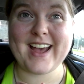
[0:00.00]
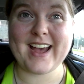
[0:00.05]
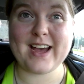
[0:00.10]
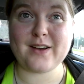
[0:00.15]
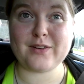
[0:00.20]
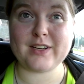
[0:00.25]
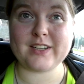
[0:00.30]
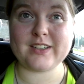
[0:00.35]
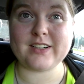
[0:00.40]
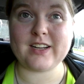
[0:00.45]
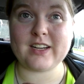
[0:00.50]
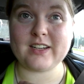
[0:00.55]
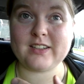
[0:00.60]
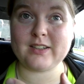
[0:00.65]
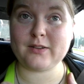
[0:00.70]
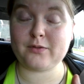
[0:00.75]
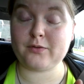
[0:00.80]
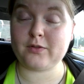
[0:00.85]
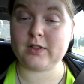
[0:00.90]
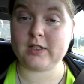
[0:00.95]
having not
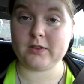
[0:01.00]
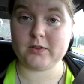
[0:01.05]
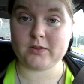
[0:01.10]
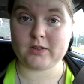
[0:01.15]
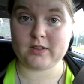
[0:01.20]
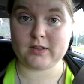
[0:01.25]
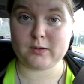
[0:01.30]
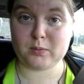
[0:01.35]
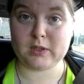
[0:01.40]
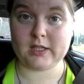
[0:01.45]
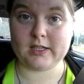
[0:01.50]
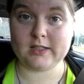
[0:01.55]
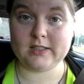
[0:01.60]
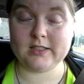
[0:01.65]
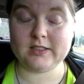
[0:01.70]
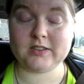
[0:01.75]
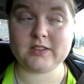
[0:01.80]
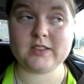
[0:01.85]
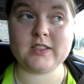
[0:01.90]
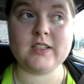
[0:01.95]
enough videos on the
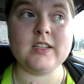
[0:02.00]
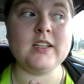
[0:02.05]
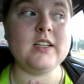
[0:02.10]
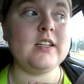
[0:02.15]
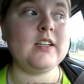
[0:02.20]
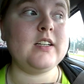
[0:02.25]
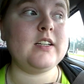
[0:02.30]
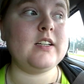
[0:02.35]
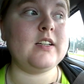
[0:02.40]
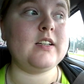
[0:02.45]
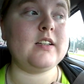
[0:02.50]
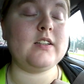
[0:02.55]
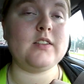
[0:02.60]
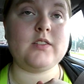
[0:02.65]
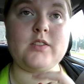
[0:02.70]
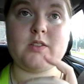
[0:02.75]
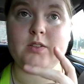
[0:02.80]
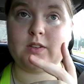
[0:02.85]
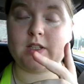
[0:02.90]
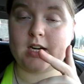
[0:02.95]
playlist
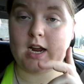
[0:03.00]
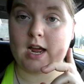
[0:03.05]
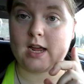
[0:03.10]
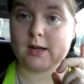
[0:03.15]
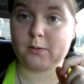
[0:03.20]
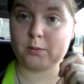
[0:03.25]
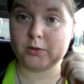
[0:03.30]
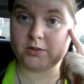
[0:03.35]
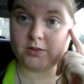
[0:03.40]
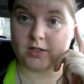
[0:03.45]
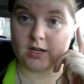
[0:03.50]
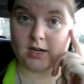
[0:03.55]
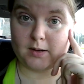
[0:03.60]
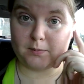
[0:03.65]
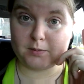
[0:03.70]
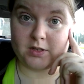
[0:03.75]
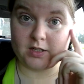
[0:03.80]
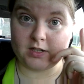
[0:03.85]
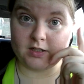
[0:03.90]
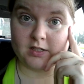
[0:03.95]
so that I will
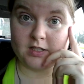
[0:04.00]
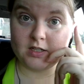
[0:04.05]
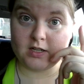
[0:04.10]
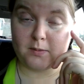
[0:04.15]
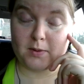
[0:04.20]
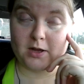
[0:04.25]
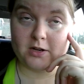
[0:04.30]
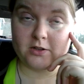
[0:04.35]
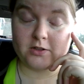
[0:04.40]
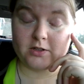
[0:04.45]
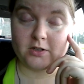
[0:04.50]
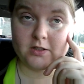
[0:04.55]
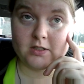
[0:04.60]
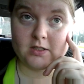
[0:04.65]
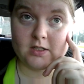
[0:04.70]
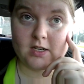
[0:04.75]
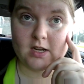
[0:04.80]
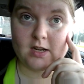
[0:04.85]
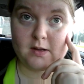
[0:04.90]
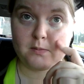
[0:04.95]
stop thinking about it all the
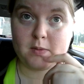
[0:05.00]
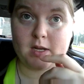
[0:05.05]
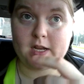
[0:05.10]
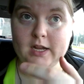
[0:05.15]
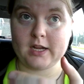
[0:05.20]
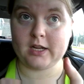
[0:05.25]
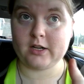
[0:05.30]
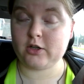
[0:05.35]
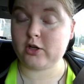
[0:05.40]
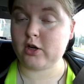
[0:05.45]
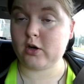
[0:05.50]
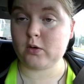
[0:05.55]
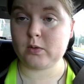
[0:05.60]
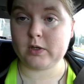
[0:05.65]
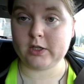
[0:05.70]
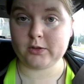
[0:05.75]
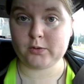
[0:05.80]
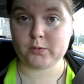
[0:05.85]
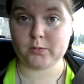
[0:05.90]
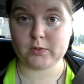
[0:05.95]
time and no
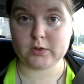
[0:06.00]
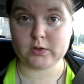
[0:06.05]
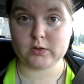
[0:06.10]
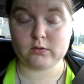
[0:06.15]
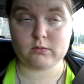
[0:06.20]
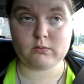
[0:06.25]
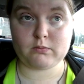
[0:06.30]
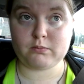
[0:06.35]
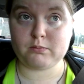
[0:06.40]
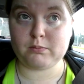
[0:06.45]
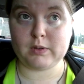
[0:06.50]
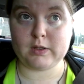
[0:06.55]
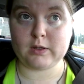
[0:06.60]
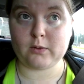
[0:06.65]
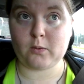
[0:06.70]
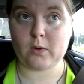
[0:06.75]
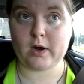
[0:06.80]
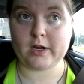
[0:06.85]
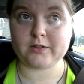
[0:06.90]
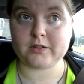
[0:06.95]
one else will be
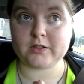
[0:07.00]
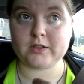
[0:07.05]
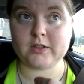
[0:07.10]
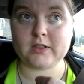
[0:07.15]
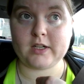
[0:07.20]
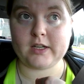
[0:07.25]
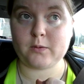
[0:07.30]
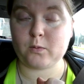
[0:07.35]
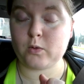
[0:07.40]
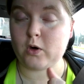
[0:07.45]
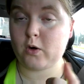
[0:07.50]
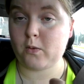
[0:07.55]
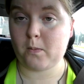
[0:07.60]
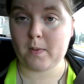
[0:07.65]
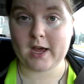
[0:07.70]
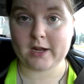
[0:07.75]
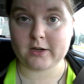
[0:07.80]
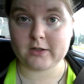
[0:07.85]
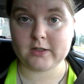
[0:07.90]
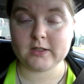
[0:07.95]
the wiser. It won't
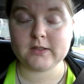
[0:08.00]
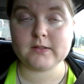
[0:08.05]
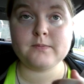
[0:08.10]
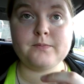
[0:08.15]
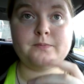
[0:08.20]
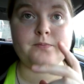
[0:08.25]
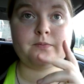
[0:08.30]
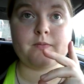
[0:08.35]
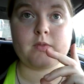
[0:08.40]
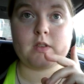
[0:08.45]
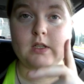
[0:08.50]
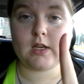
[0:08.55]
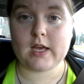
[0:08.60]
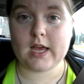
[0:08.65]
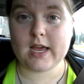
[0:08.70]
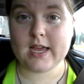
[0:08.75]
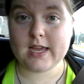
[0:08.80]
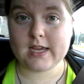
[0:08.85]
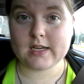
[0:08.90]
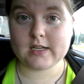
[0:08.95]
matter.
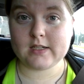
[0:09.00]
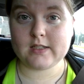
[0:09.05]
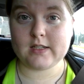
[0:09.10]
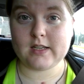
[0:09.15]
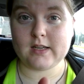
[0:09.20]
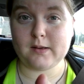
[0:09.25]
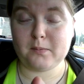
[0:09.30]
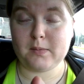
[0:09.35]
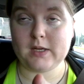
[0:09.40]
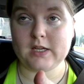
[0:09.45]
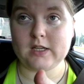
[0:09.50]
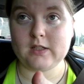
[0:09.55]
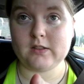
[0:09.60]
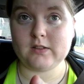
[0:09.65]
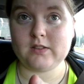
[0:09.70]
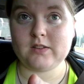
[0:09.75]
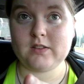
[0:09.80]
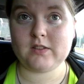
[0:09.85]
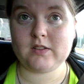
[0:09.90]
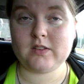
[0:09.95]
And it
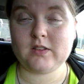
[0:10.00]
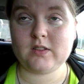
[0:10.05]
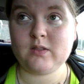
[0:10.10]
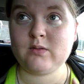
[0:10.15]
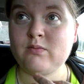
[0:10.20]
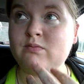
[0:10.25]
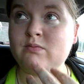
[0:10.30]
means